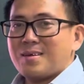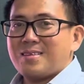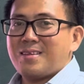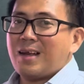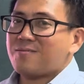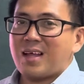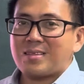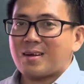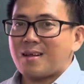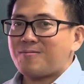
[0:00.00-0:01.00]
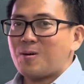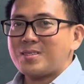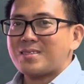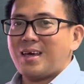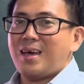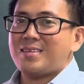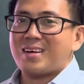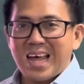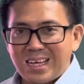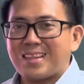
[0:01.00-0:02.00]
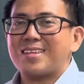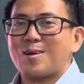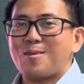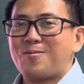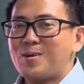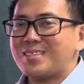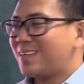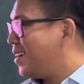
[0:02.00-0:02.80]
the left lateral fault, and the right lateral fault,